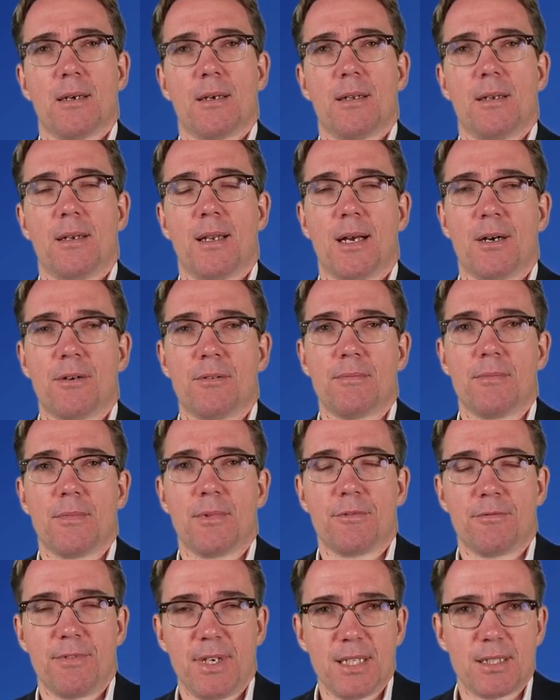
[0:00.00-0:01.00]
Now,
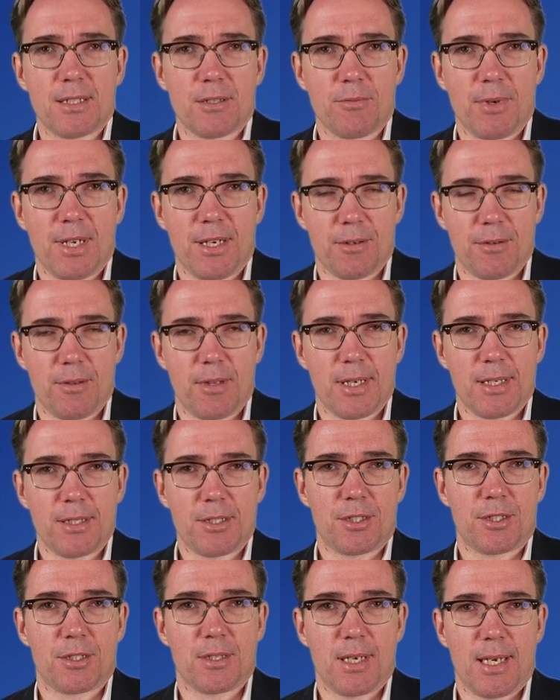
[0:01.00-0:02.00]
the reason we do
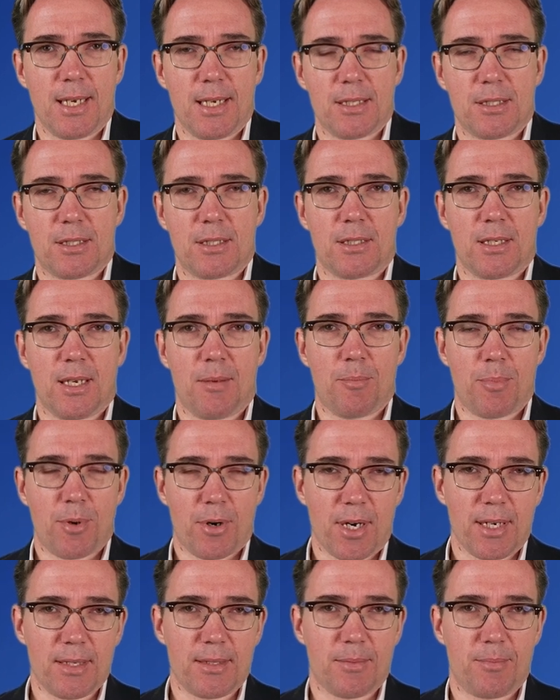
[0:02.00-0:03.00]
this is in
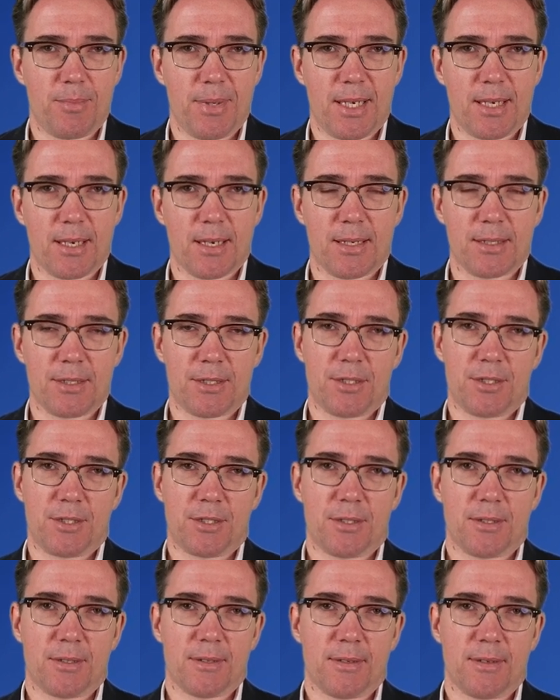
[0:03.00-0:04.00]
part
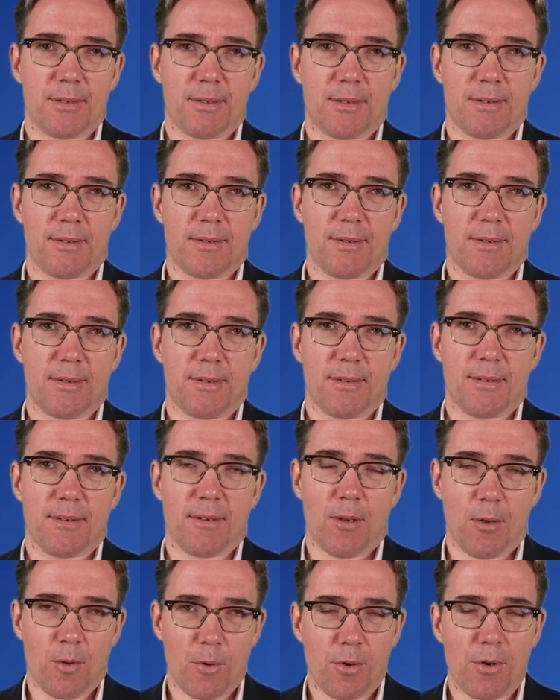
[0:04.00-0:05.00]
because
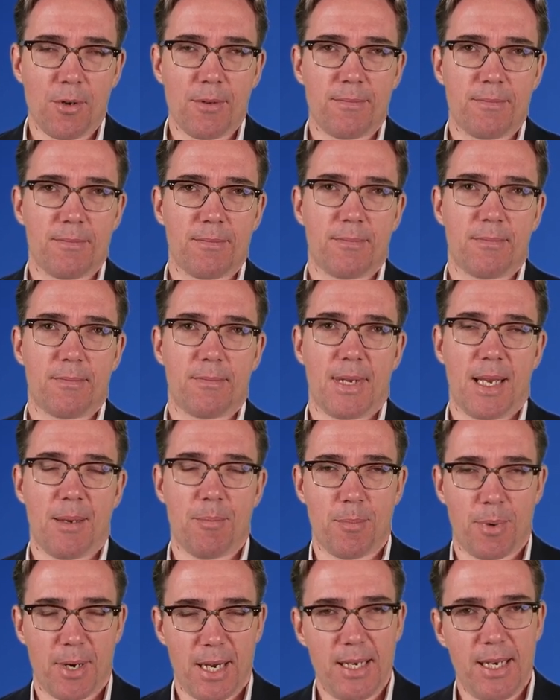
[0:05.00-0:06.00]
law
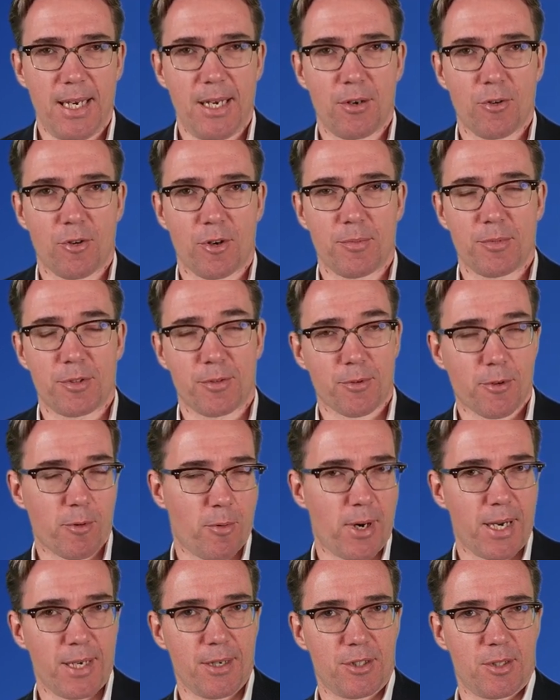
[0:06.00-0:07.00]
and binding norms
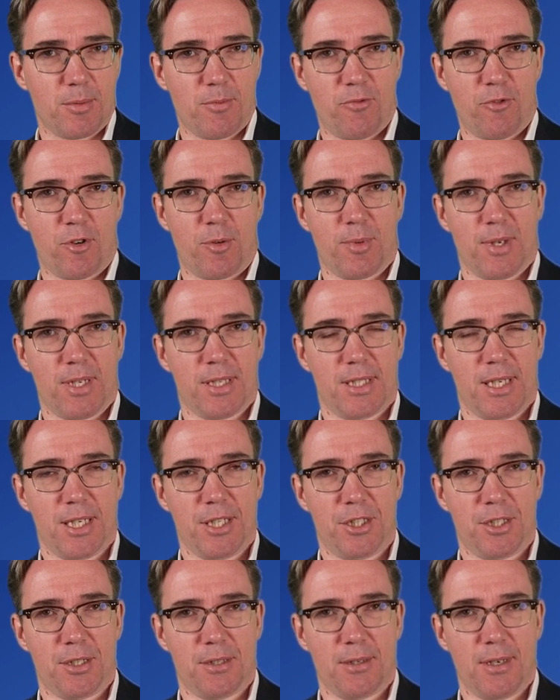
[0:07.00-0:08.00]
require some
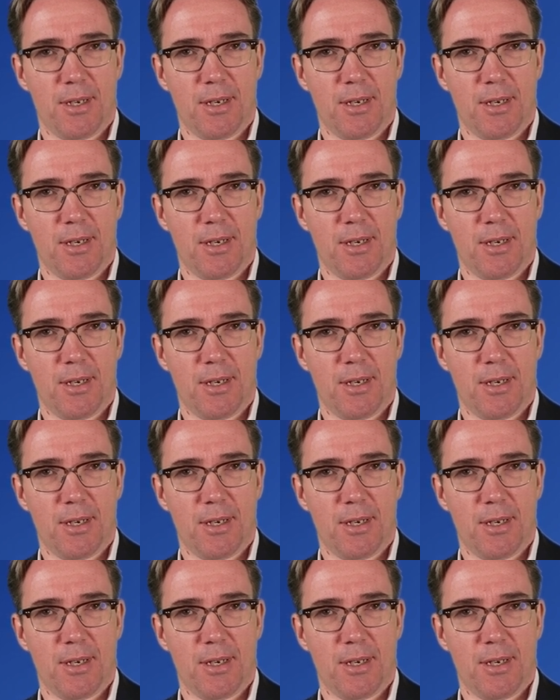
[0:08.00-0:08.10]
formalization.